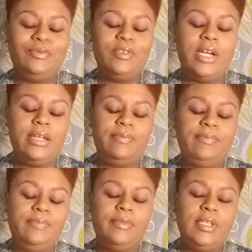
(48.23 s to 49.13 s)
right?
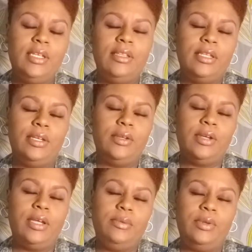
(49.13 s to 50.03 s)

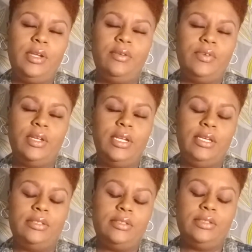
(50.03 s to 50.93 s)
For
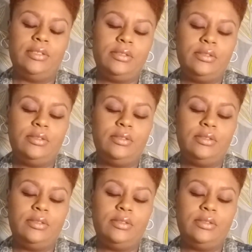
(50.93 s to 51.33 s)
Cancer.